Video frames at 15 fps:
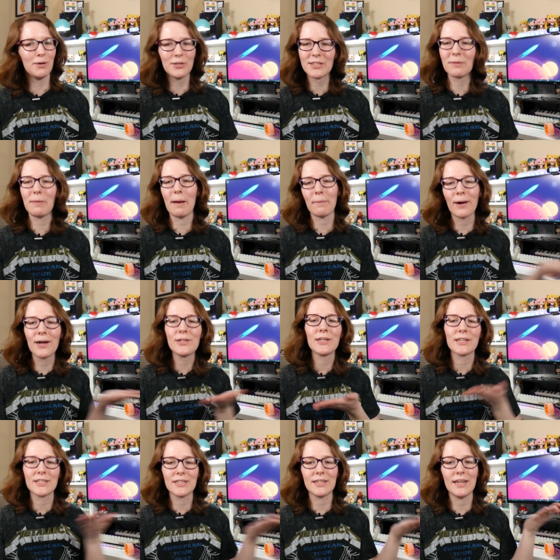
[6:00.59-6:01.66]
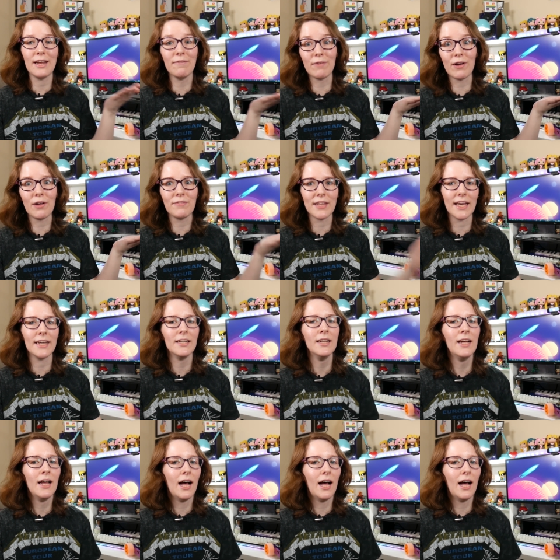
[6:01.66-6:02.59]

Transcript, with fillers: most of my projects involve that.